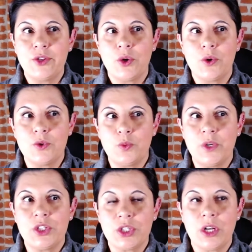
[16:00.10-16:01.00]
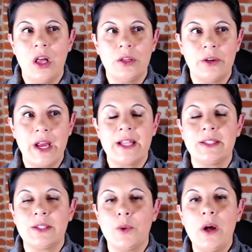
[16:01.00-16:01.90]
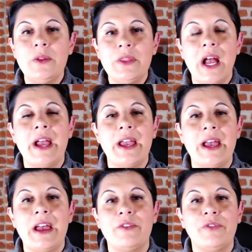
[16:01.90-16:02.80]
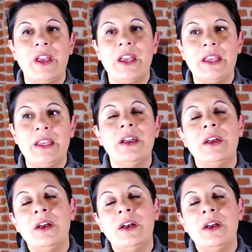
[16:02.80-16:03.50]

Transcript: chose which color and so on, I have a